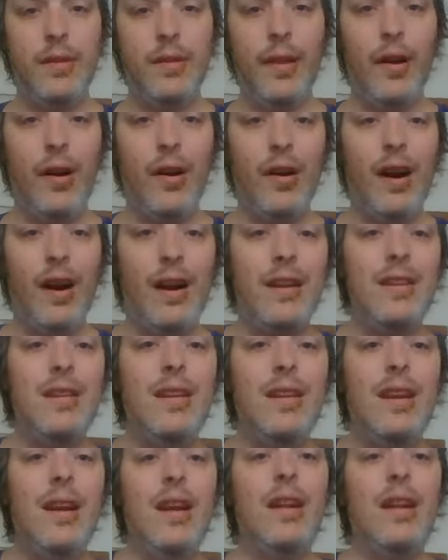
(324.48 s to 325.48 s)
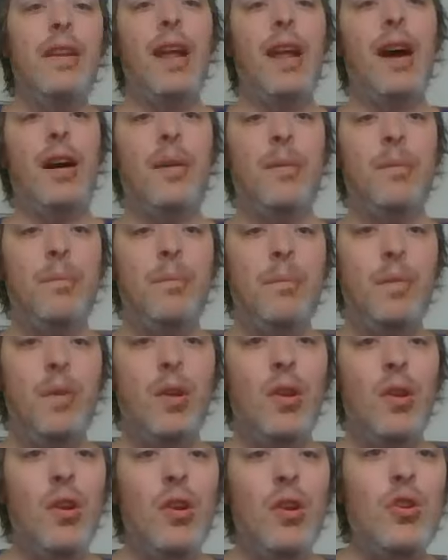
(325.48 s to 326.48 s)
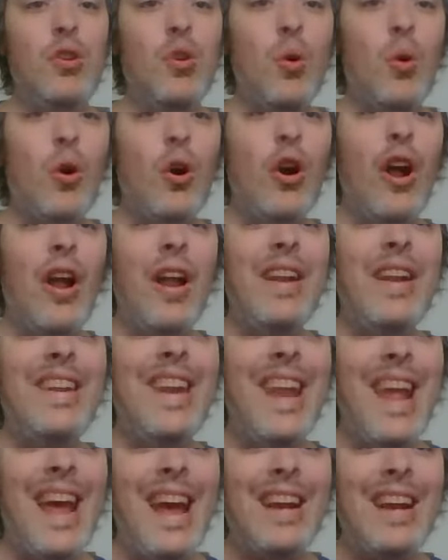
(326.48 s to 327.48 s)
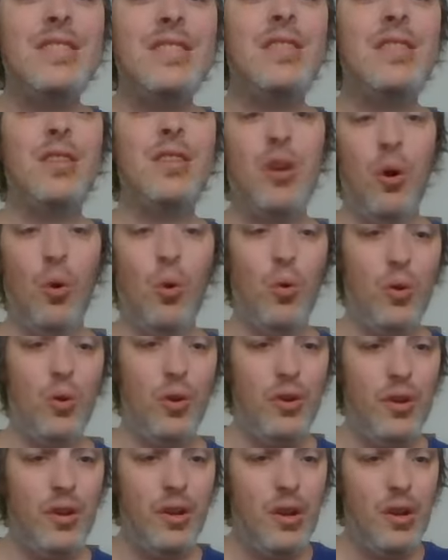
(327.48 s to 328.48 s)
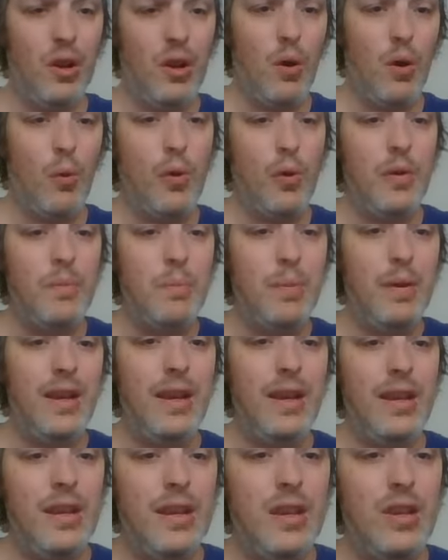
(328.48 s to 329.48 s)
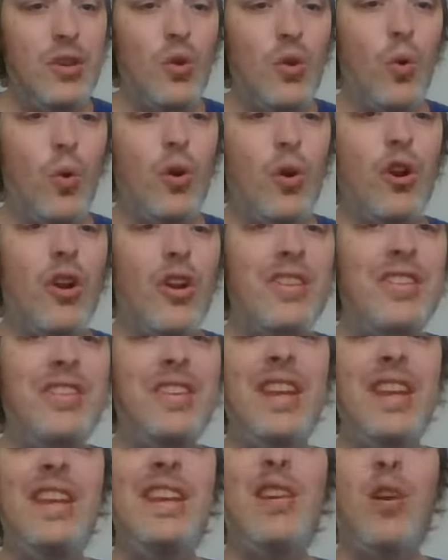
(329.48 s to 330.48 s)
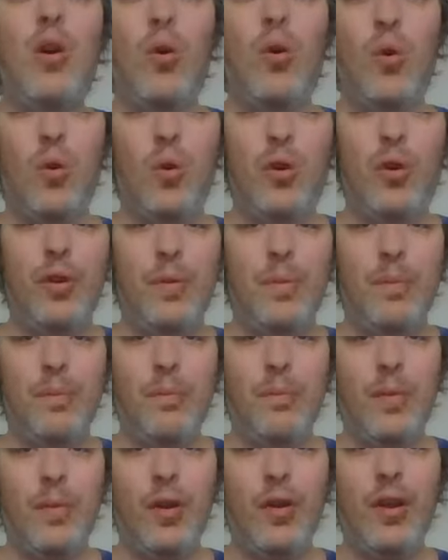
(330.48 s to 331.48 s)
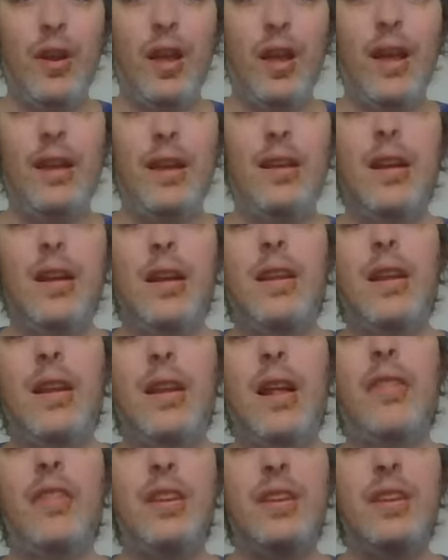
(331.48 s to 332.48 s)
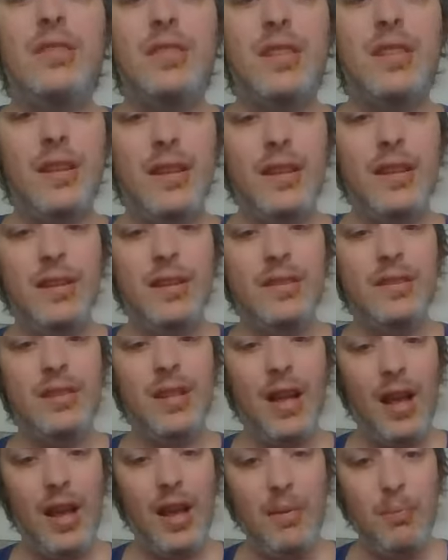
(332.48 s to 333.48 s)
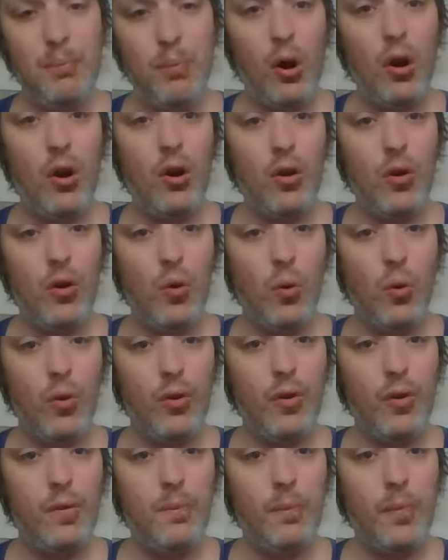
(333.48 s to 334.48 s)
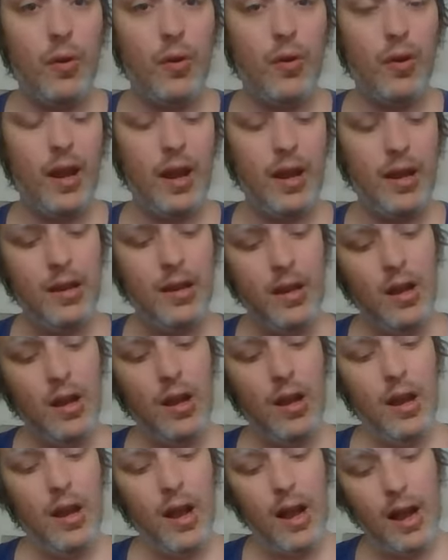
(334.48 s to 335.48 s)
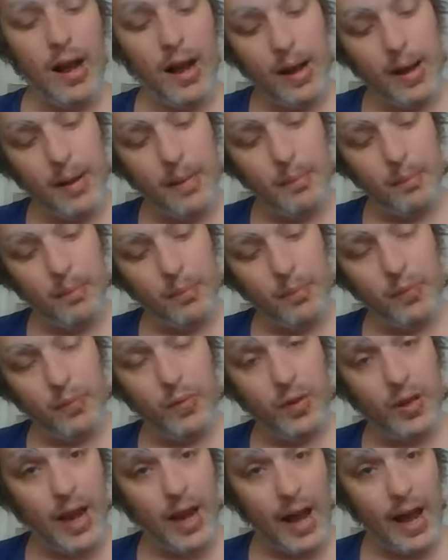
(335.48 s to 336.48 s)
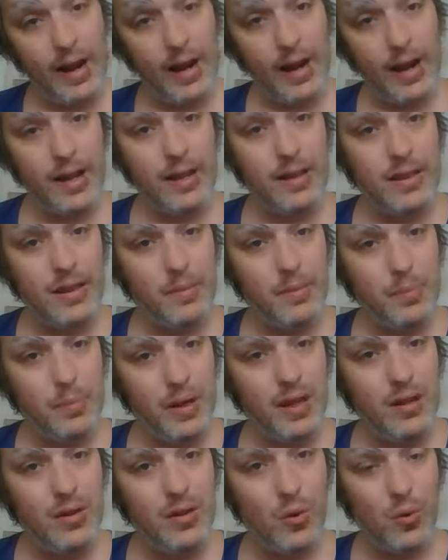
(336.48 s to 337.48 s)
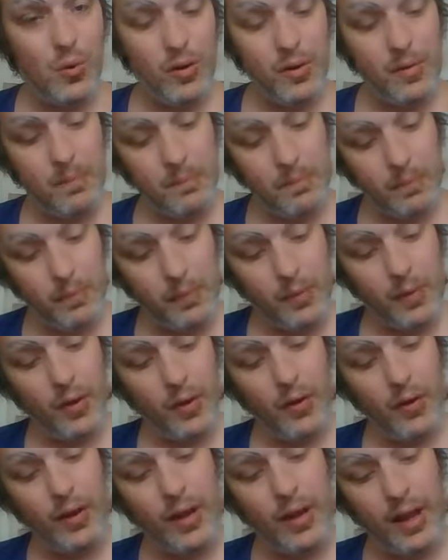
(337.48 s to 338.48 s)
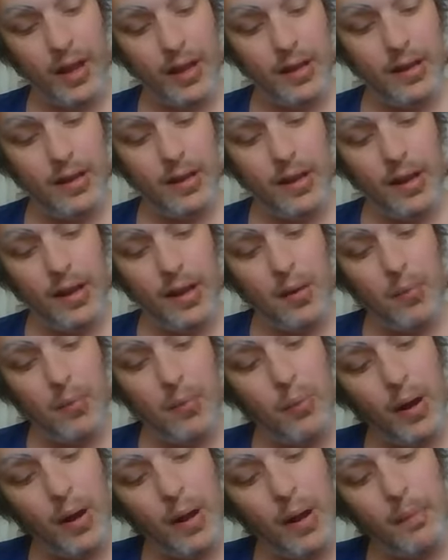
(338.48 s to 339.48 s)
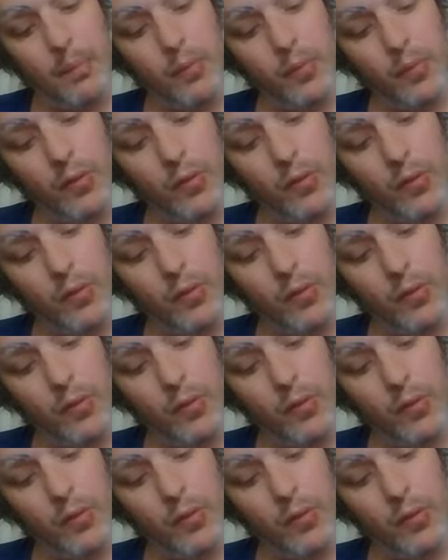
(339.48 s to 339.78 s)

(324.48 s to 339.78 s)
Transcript: Alright, now your next chord would be your D chord. Okay, now this is a bar chord, okay, kind of like the B chord, okay, but